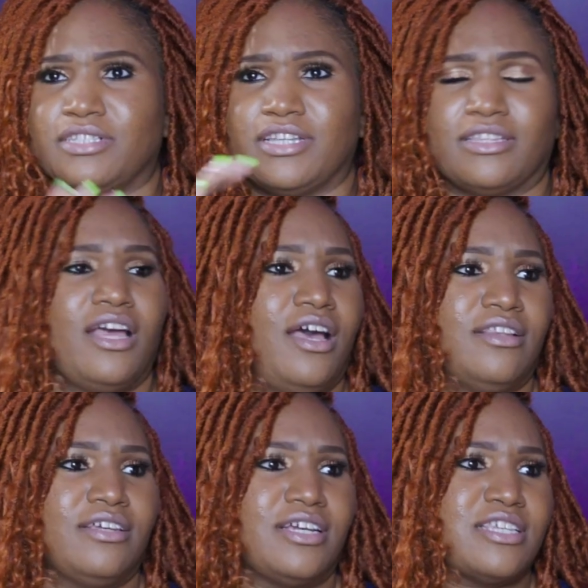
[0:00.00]

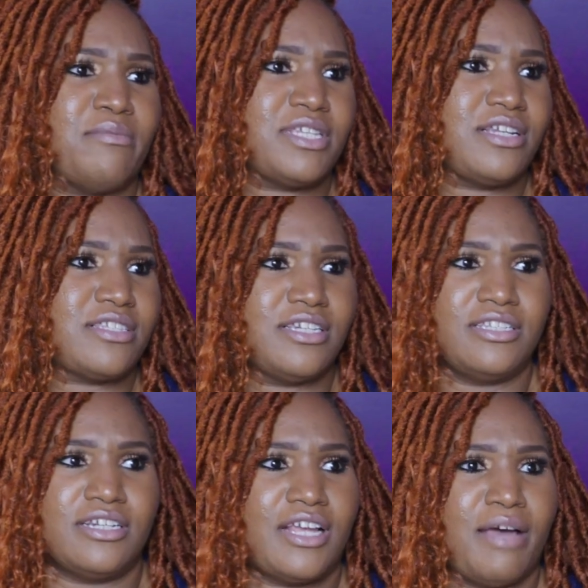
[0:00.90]
look at Thomas Edison. He
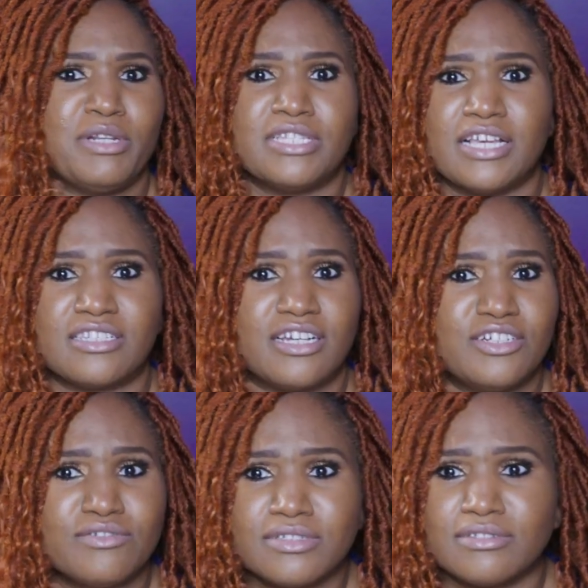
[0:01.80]
did it how many times?
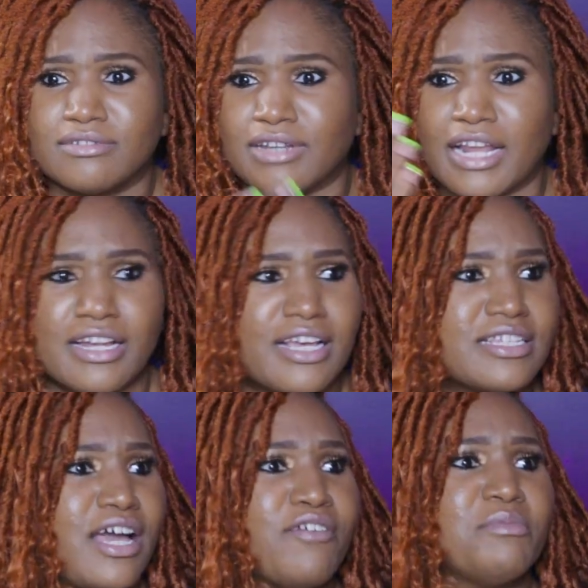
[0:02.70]
199,
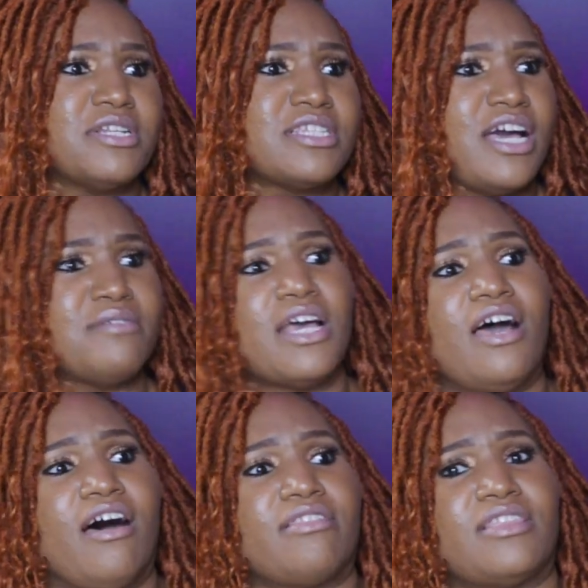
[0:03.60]
however many times,
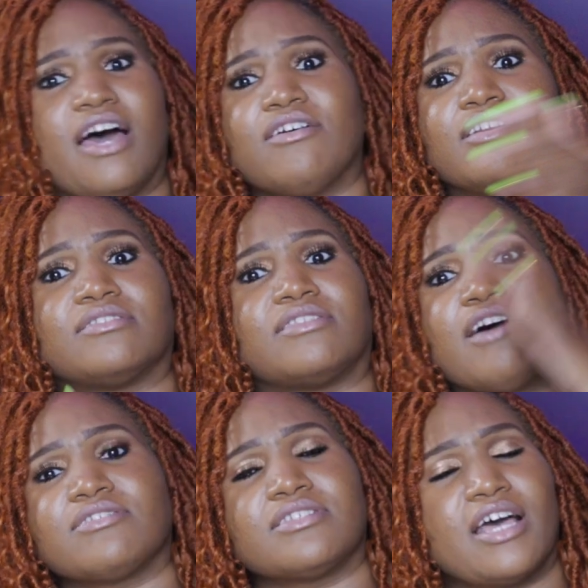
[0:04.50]

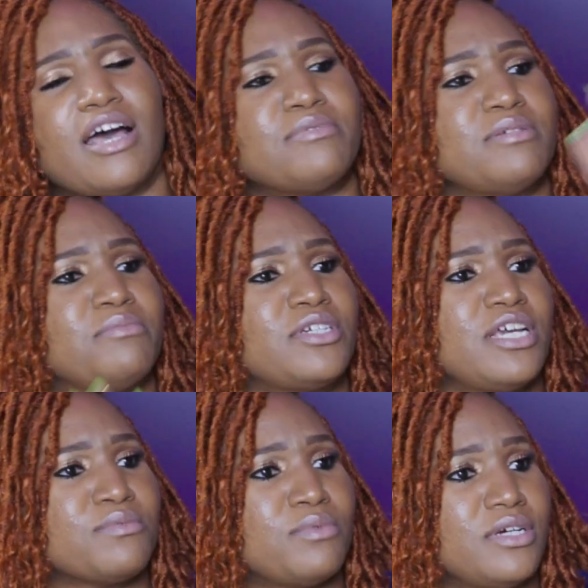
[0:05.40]
1,000 times. But
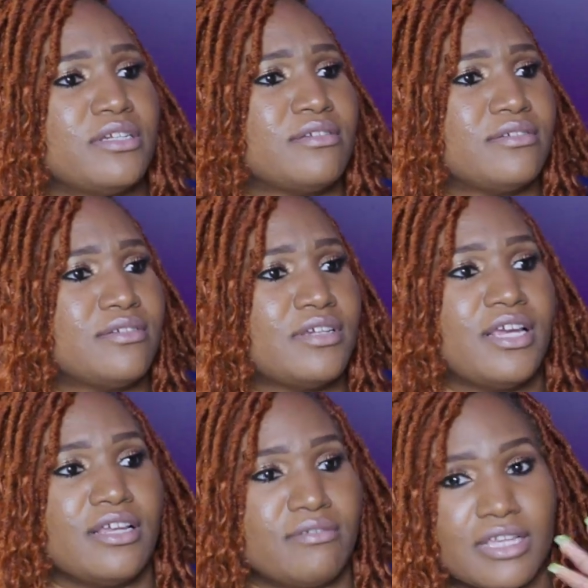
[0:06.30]
guess what?
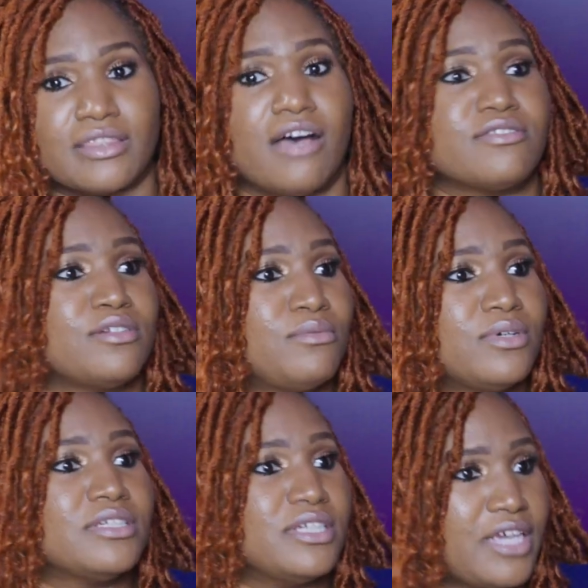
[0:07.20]
That
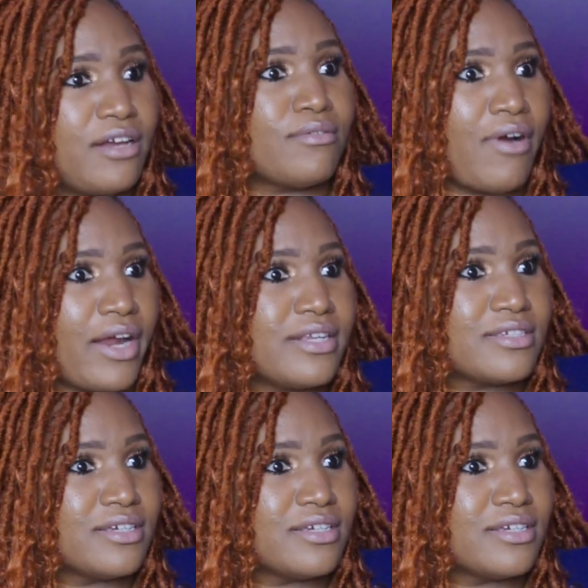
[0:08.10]
1,001, he got it right.